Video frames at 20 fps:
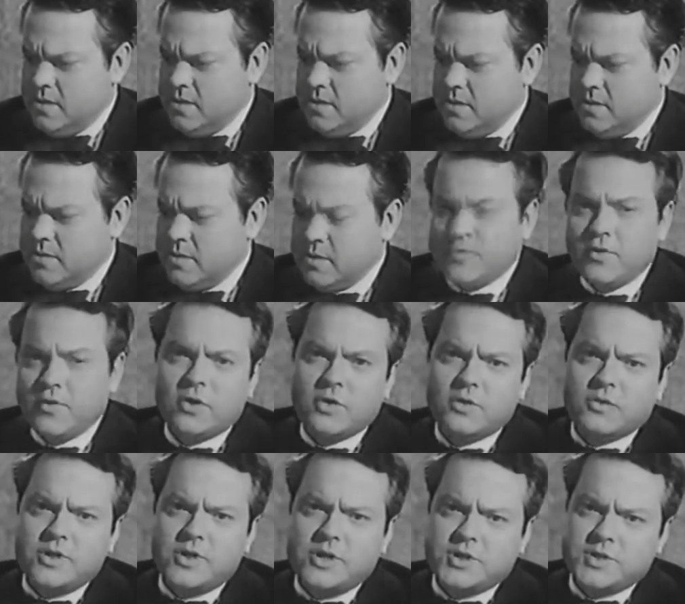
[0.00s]
well, of all
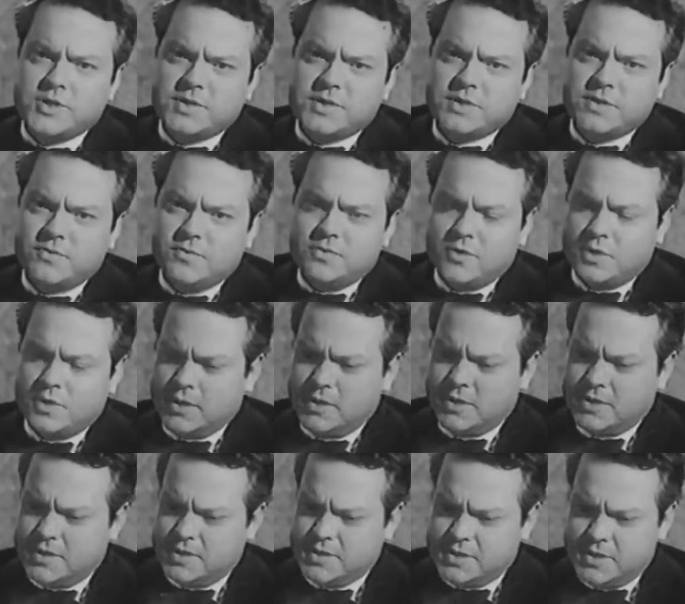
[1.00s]
creatures in the
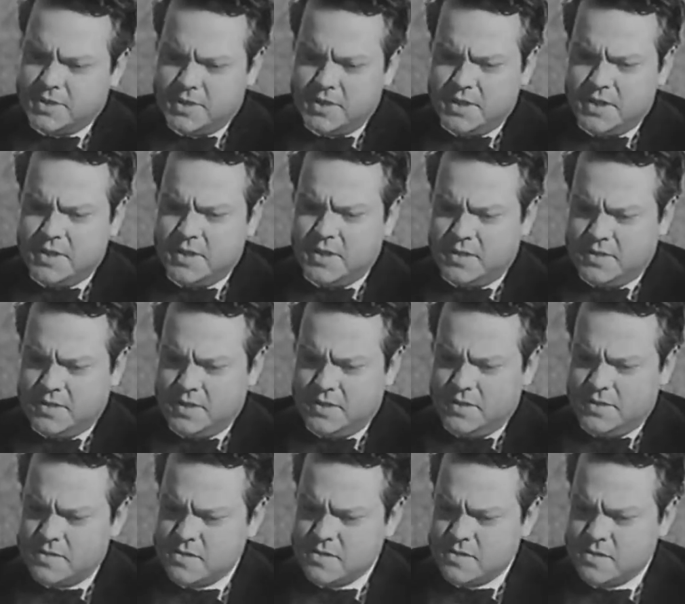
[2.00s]
world, there's certainly
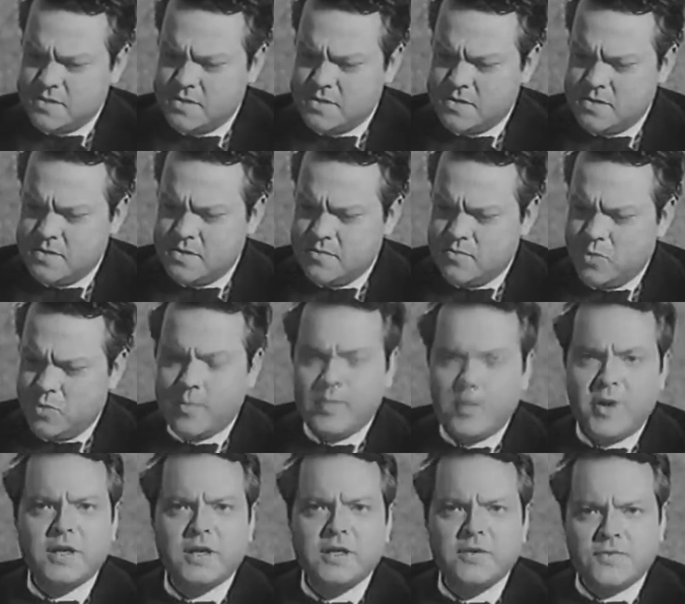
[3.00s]
nothing more
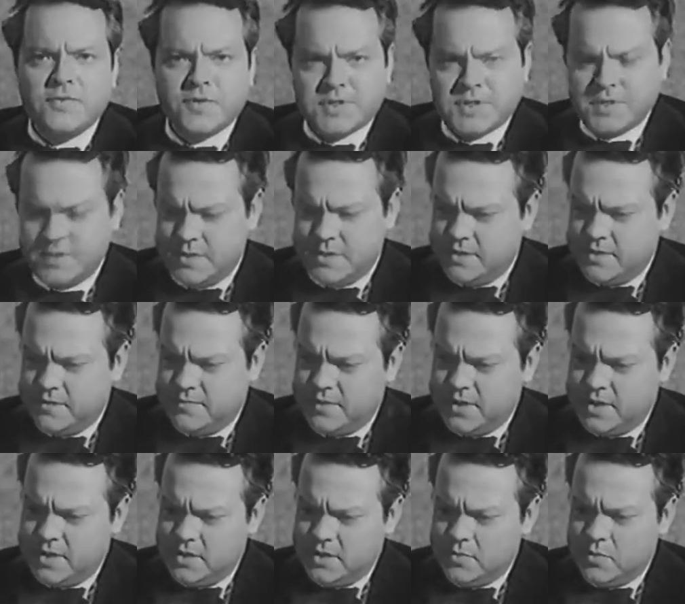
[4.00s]
magnificent than a
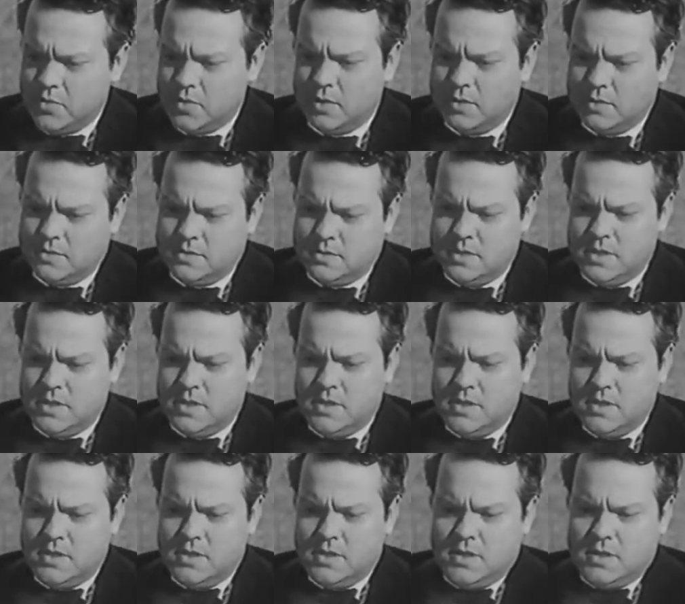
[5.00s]
fighting bull,
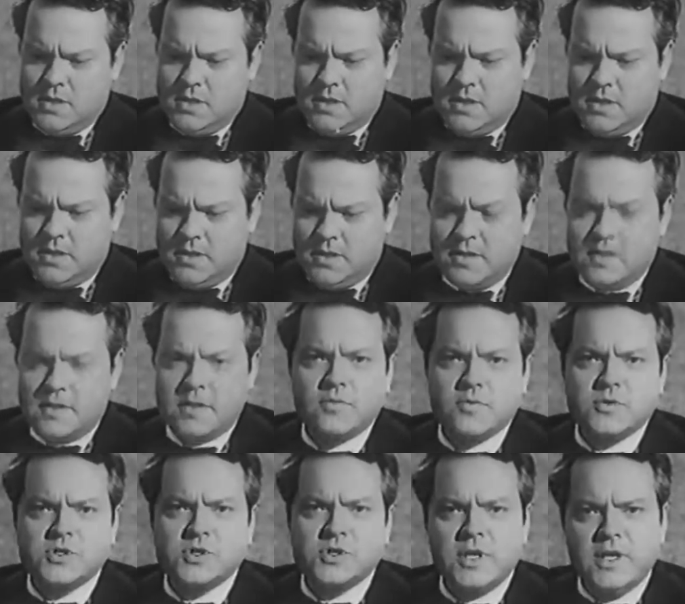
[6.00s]
and nothing
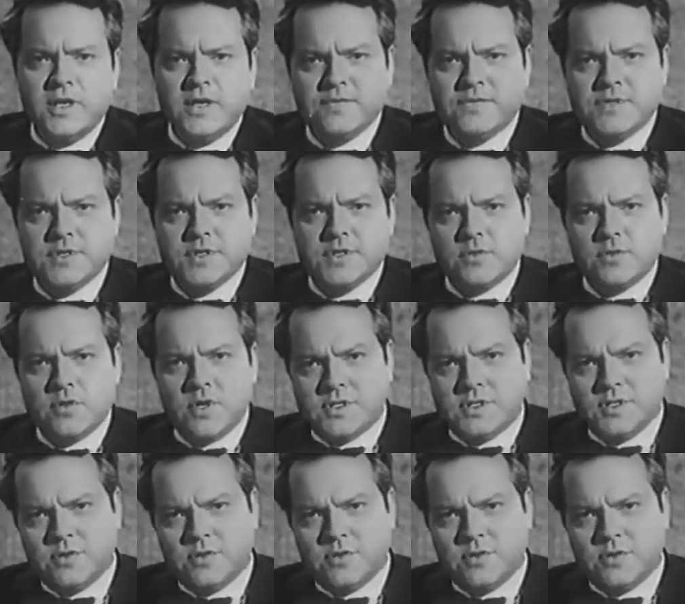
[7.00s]
which lives is quite so